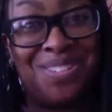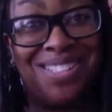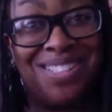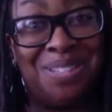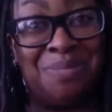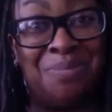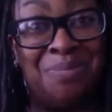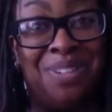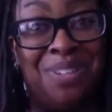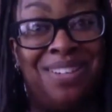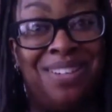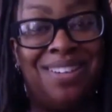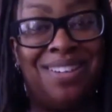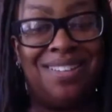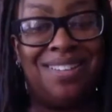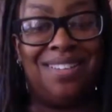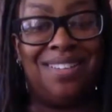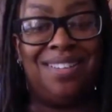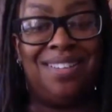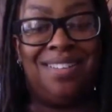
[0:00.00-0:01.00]
Chipmunk,
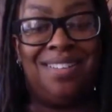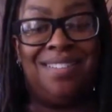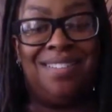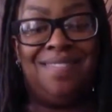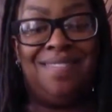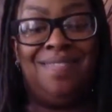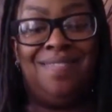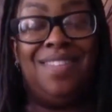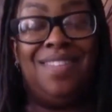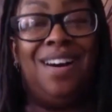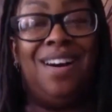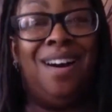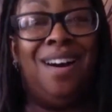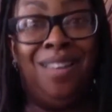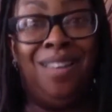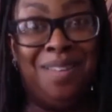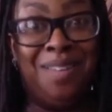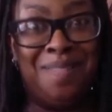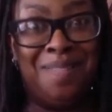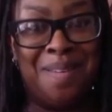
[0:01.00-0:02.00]

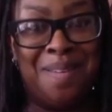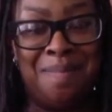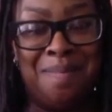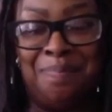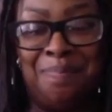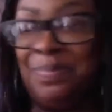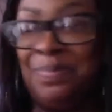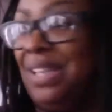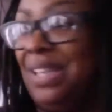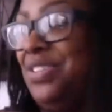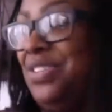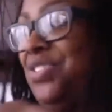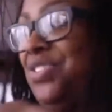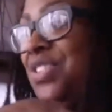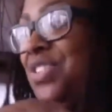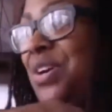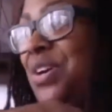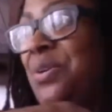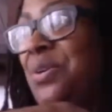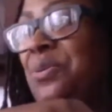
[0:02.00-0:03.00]
all of them.
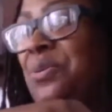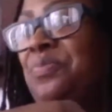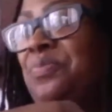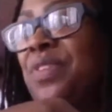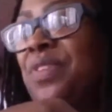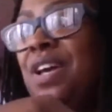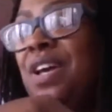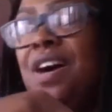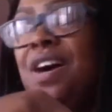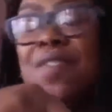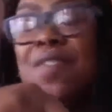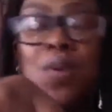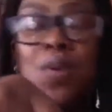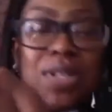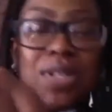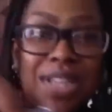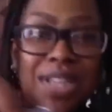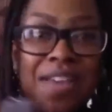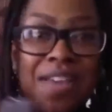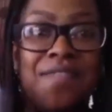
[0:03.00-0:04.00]
So, of
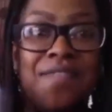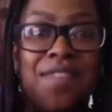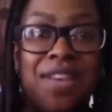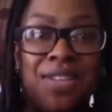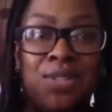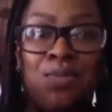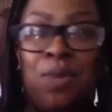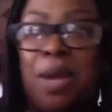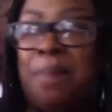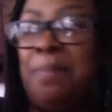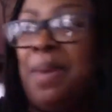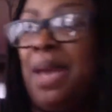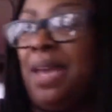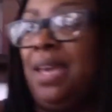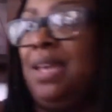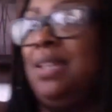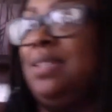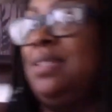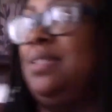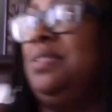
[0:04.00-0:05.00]
course, I invest right back
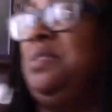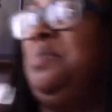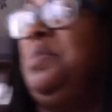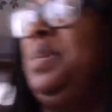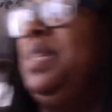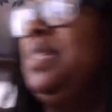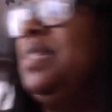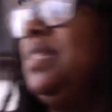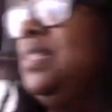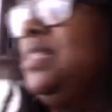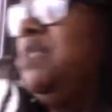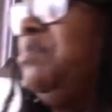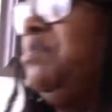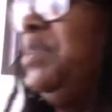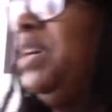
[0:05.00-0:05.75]
into the business,